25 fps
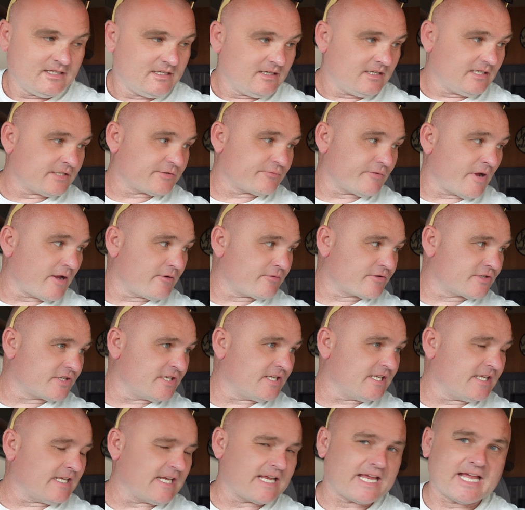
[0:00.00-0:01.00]
It's
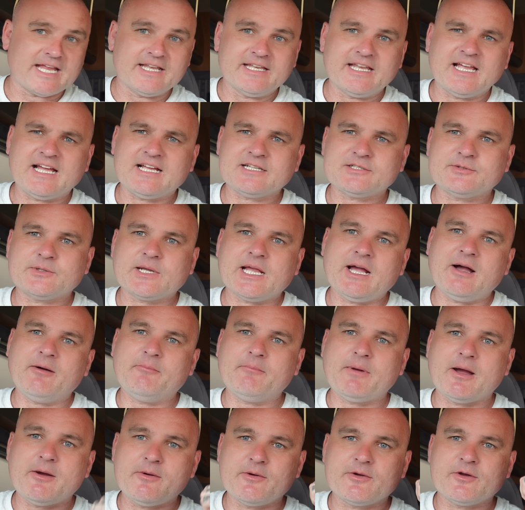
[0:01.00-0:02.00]
roasting again now. Should we get
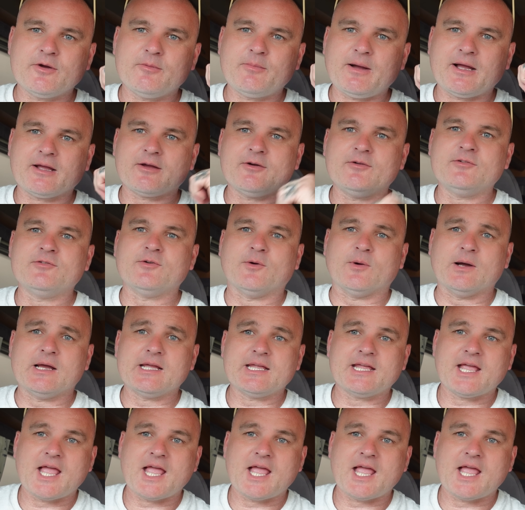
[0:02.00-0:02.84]
on boat and go back the other way?